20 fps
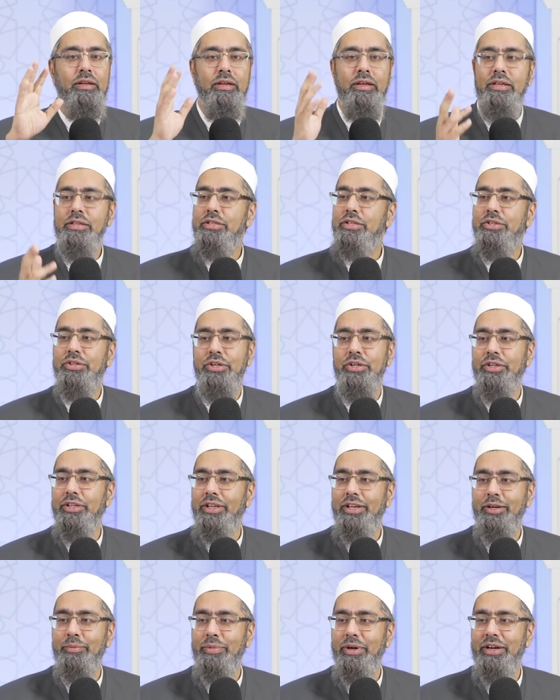is
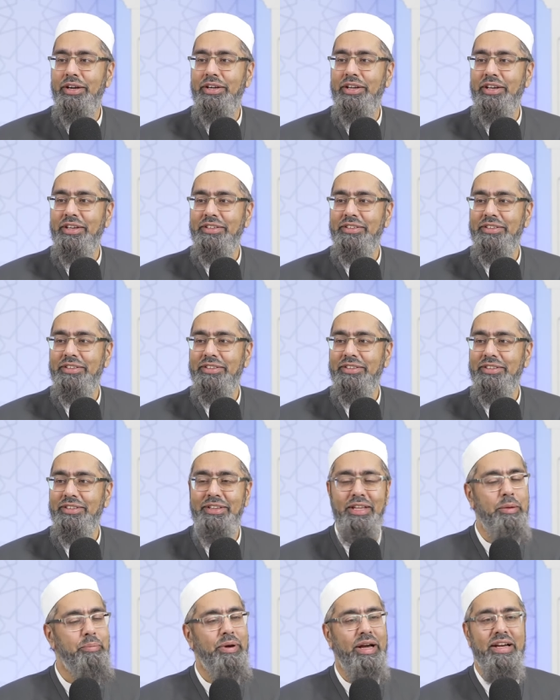eternally in paradise.
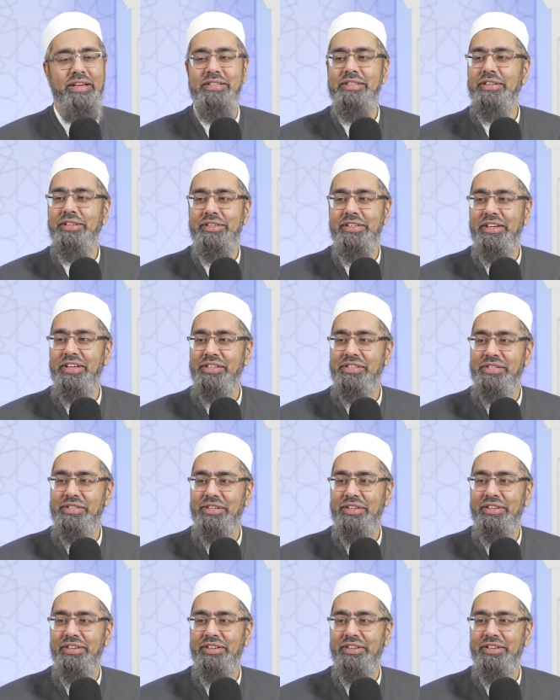They pass their test.